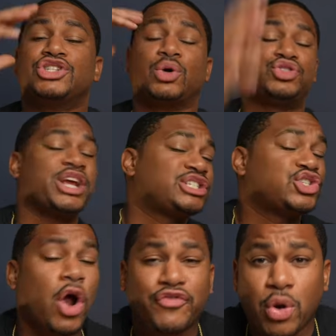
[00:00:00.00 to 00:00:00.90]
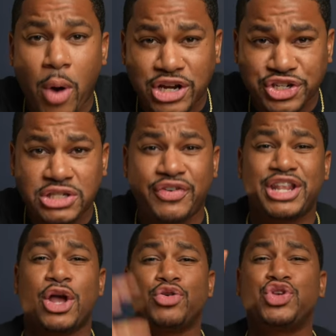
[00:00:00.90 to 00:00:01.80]
So chances are, if you're watching this
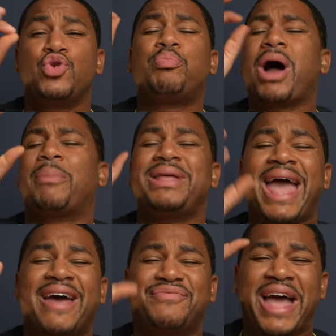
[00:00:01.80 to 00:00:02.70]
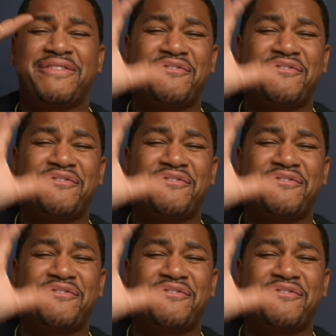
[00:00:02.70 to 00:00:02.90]
video, you probably have that